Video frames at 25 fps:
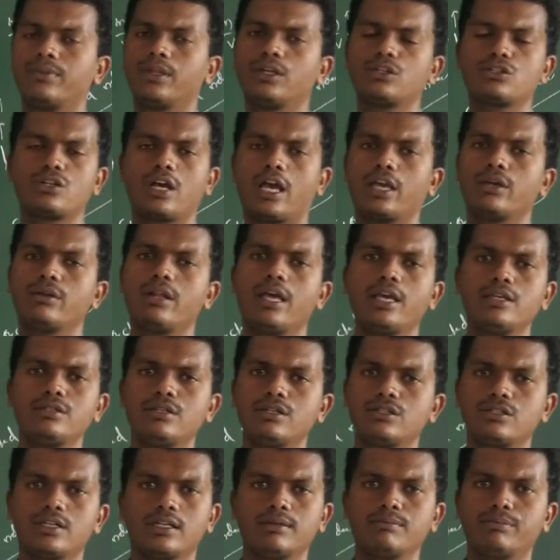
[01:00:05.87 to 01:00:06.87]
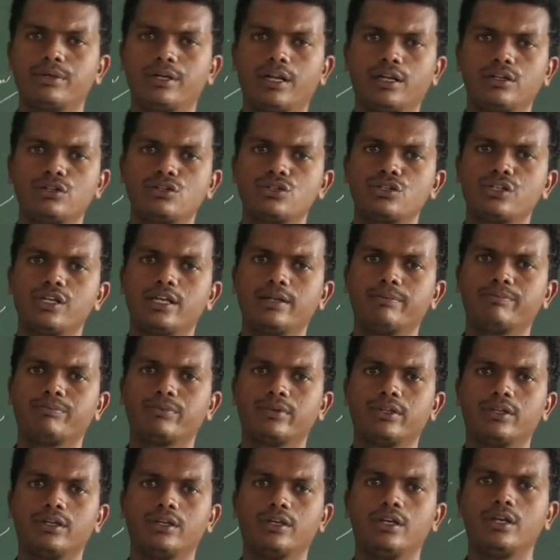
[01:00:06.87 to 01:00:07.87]
Next, ionization potential,
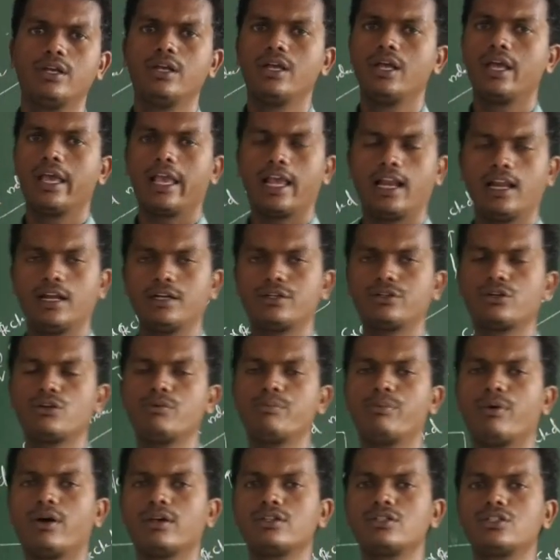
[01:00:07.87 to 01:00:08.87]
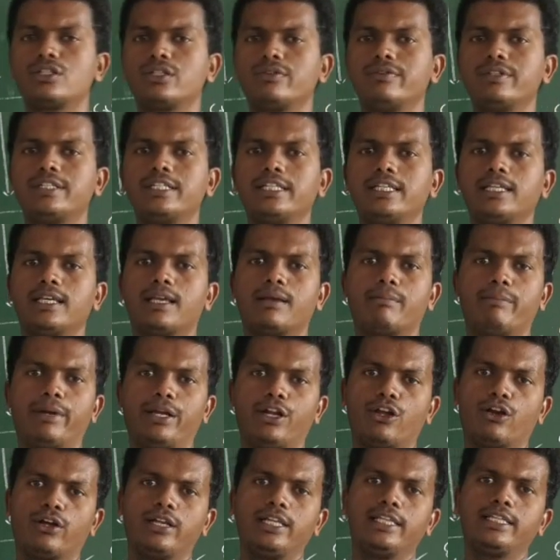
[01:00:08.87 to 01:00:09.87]
electropositivity,
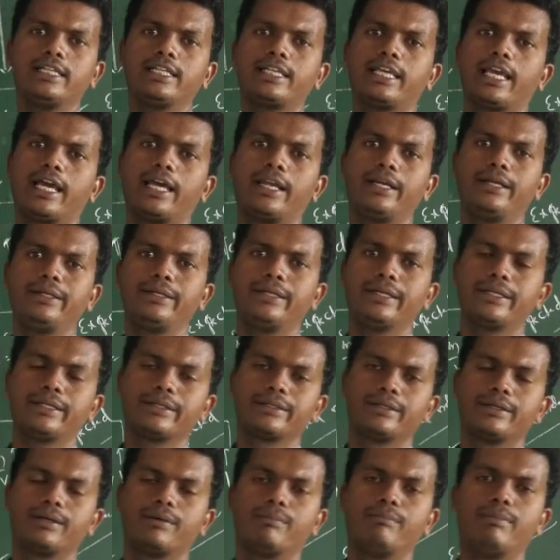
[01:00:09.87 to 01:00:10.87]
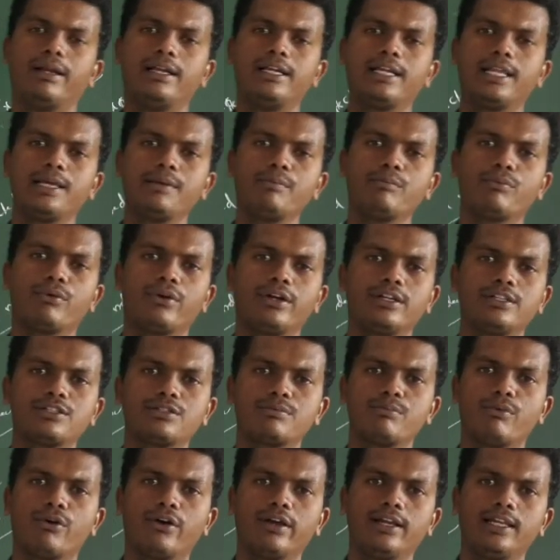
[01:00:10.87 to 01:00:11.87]
metallic character, melting points,
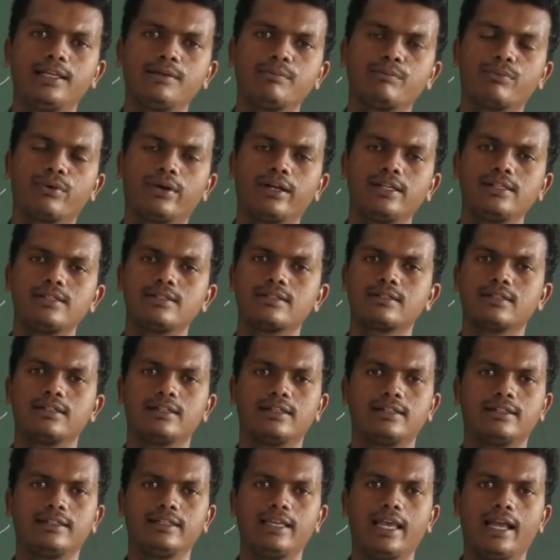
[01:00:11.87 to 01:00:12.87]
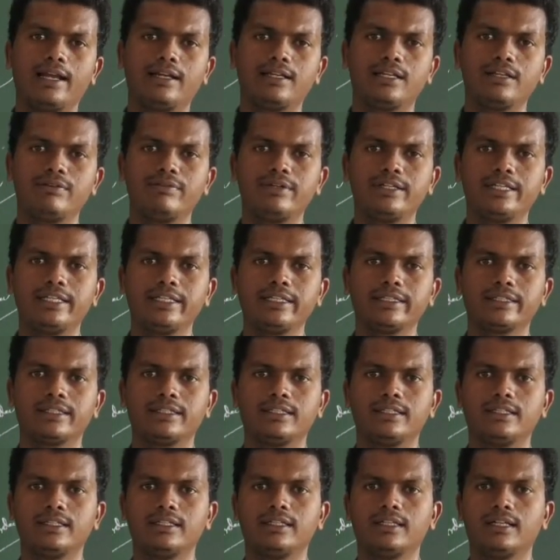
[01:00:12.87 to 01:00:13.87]
boiling points,
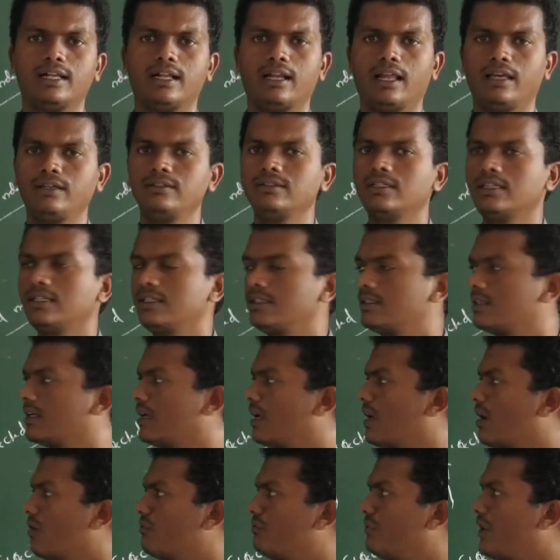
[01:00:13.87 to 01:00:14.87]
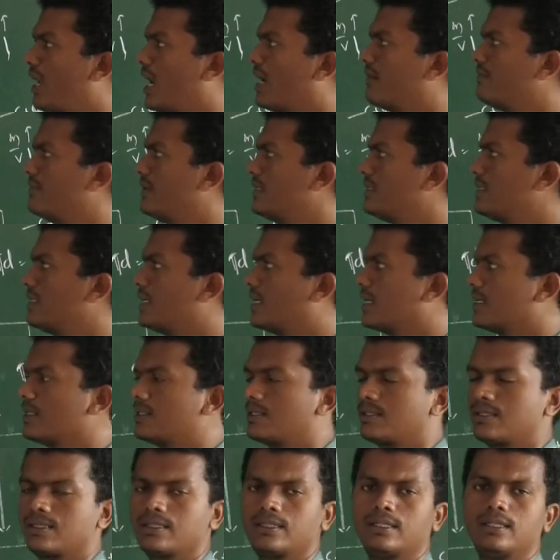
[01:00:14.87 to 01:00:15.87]
reactivity. Like that we have
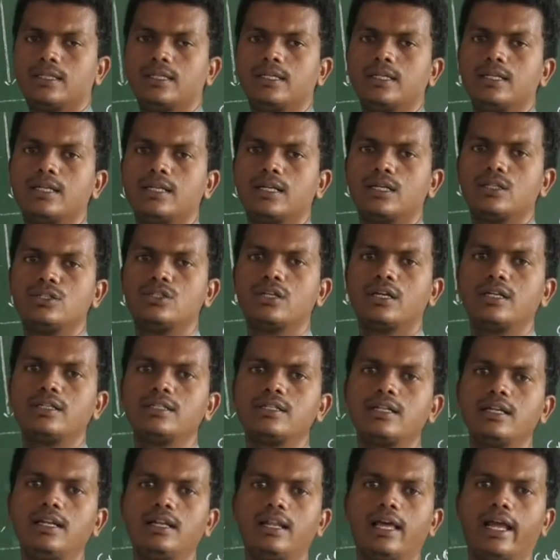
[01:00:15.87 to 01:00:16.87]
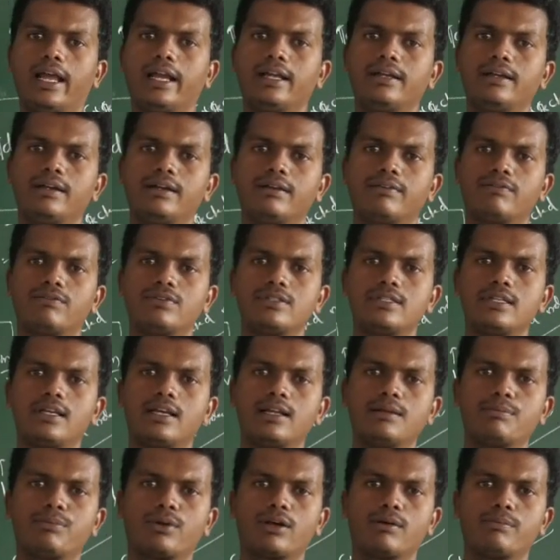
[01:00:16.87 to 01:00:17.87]
discussed general and
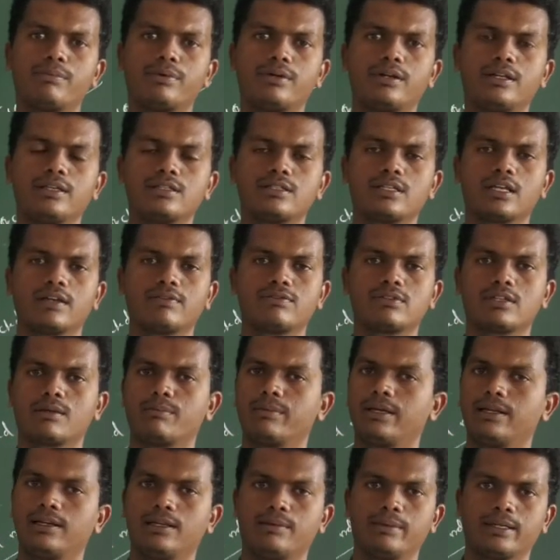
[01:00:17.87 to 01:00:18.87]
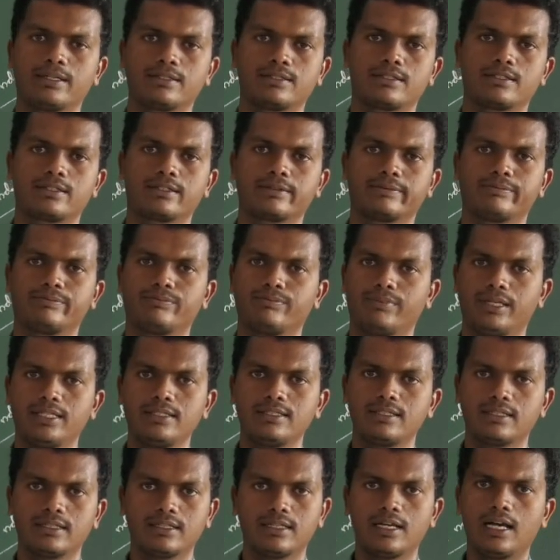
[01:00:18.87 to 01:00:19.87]
physical properties of some elements,
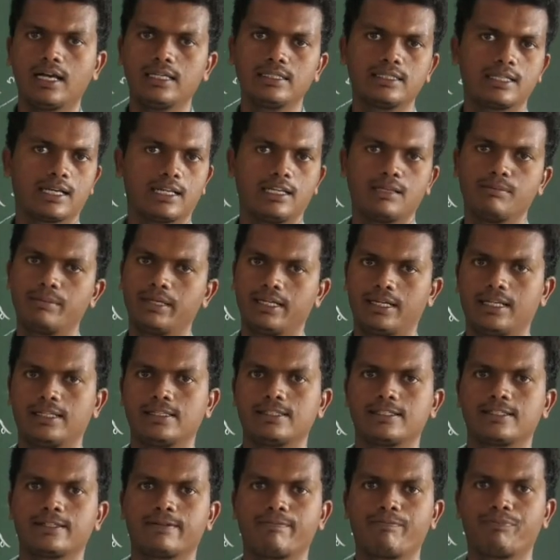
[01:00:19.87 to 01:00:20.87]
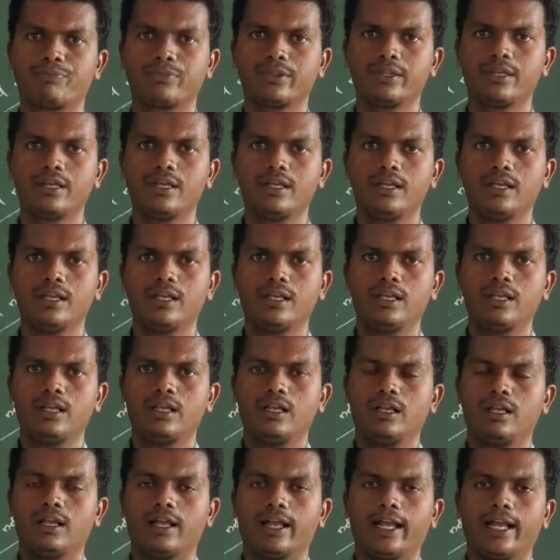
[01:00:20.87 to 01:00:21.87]
means alkali metals.
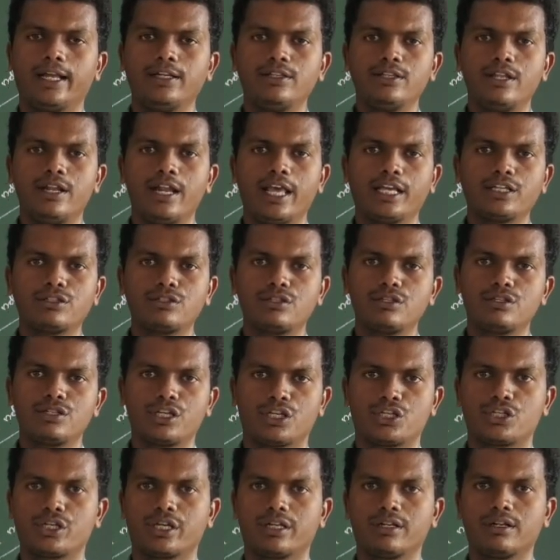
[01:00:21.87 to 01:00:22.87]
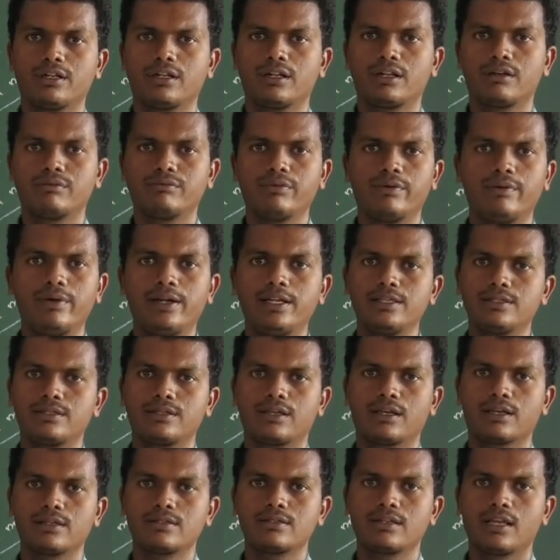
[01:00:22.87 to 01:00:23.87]
In the next session we will
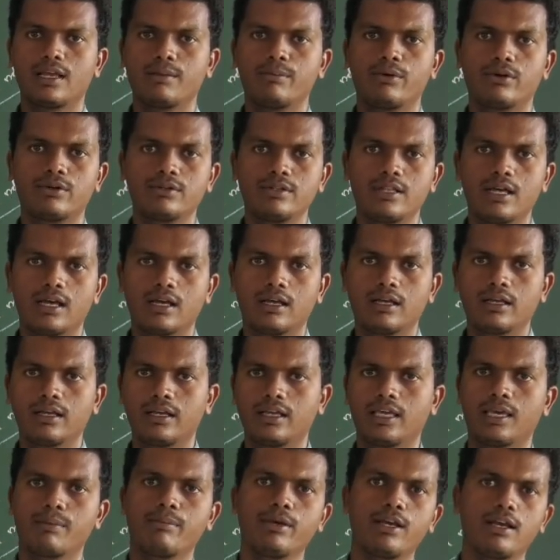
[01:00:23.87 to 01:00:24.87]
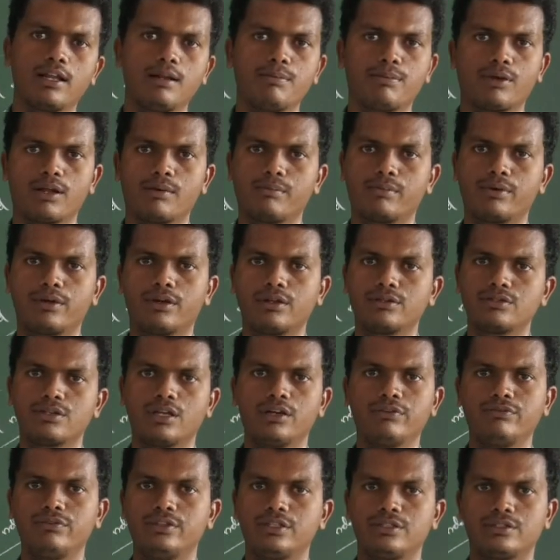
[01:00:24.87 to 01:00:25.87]
discuss about the chemical properties
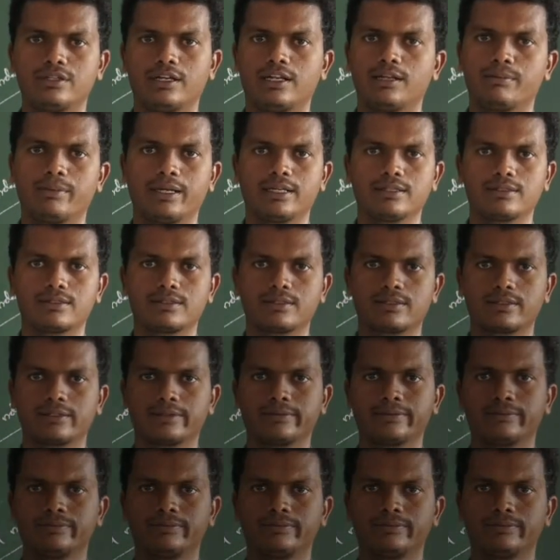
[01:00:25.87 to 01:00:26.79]
of these elements.